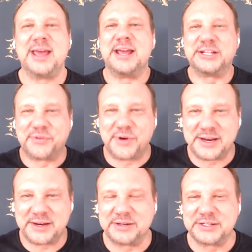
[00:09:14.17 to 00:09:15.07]
It's
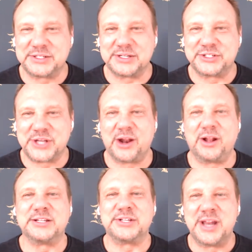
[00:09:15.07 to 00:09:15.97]
very subtle.
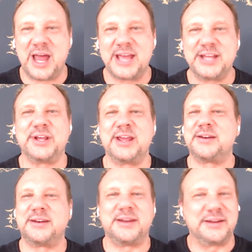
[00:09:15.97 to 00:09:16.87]
It's nice,
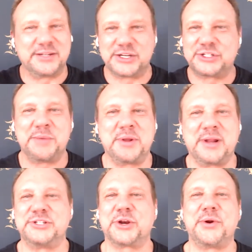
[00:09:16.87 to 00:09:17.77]
and it just
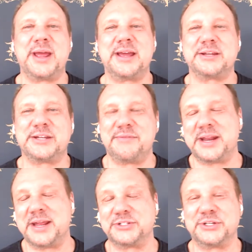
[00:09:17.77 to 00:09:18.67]
stimulates the
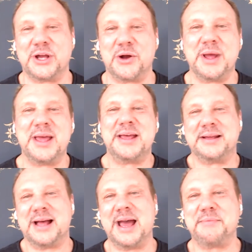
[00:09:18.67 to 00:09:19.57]
creativity. So
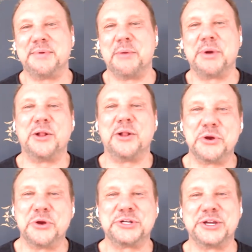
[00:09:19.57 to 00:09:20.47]
what I'll
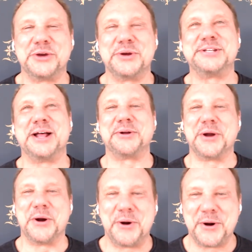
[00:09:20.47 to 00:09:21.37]
usually do is I'll
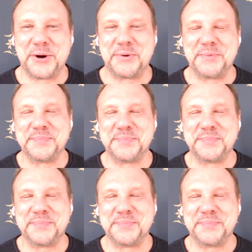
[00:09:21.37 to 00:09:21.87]
go home.